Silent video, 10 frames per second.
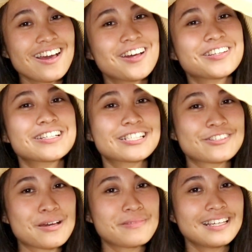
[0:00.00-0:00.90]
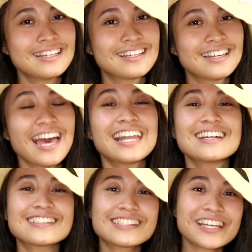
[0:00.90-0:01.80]
on your strumming, and
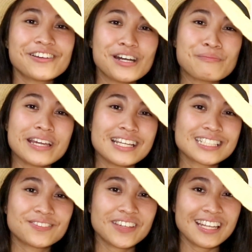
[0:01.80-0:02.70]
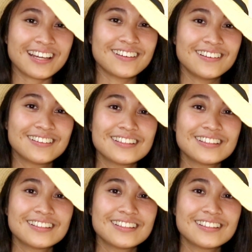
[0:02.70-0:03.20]
I'll see you on my next video.